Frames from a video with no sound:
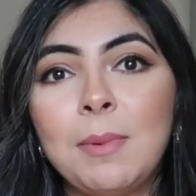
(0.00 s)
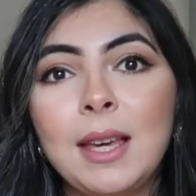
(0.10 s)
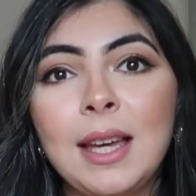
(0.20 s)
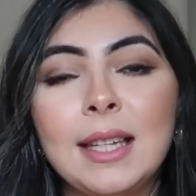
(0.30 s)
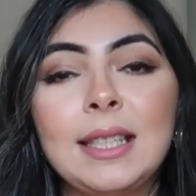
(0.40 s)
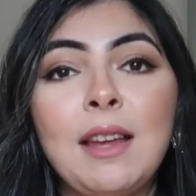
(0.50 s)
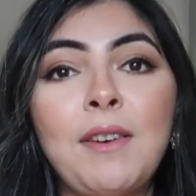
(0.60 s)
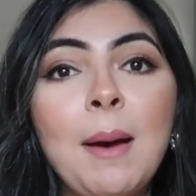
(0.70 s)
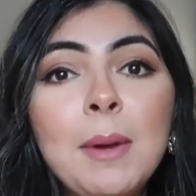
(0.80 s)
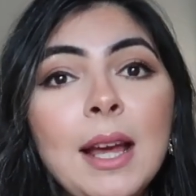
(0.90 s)
because if
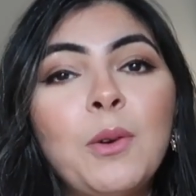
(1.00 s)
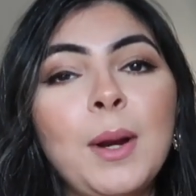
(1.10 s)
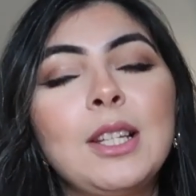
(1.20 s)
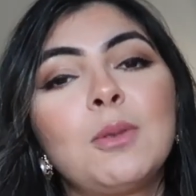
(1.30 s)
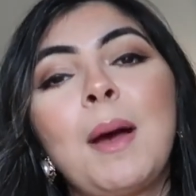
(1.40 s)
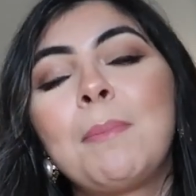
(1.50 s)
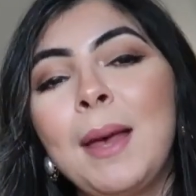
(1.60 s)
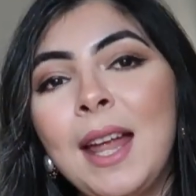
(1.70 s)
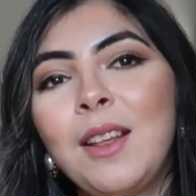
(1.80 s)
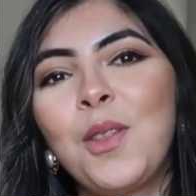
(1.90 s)
I'm gonna arrange my
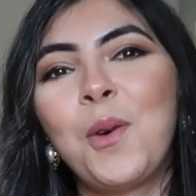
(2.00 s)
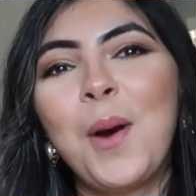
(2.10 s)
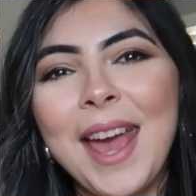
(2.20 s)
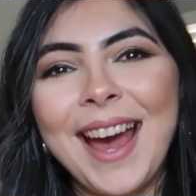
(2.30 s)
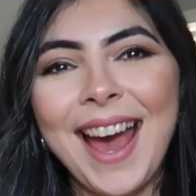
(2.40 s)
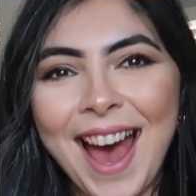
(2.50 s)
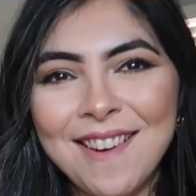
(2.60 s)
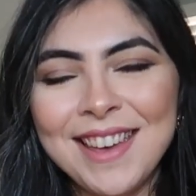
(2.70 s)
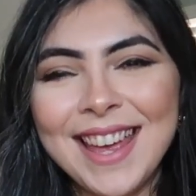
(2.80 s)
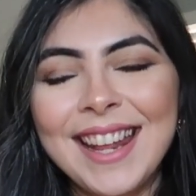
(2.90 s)
bed the way I
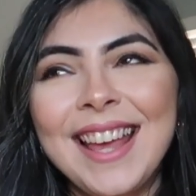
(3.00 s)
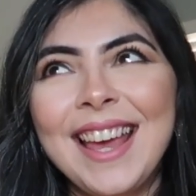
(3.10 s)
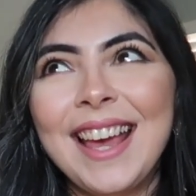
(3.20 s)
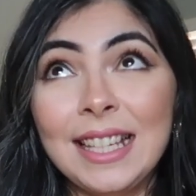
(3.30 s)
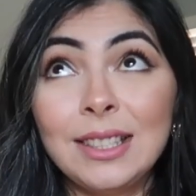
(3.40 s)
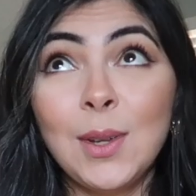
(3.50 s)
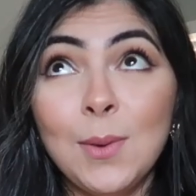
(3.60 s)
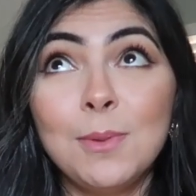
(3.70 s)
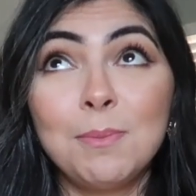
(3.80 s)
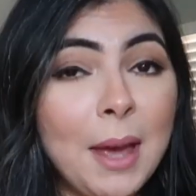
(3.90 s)
have it, it's
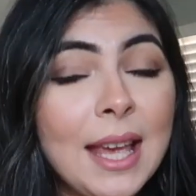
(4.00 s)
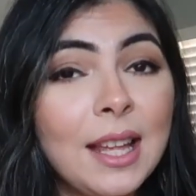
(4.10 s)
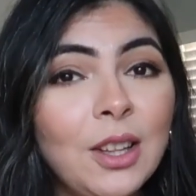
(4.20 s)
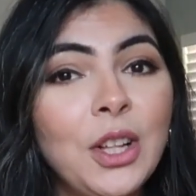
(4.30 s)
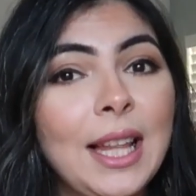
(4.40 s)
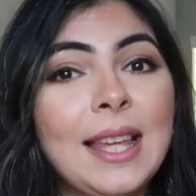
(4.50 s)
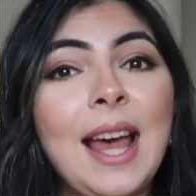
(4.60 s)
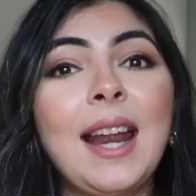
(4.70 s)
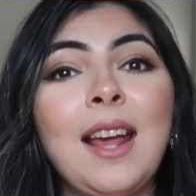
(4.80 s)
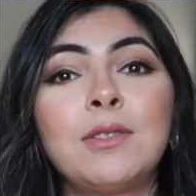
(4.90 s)
to make it look like
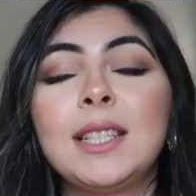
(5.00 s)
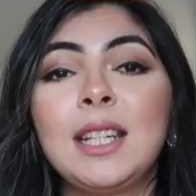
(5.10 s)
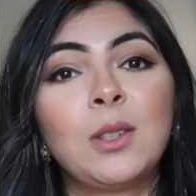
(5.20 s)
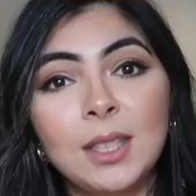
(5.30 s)
that every single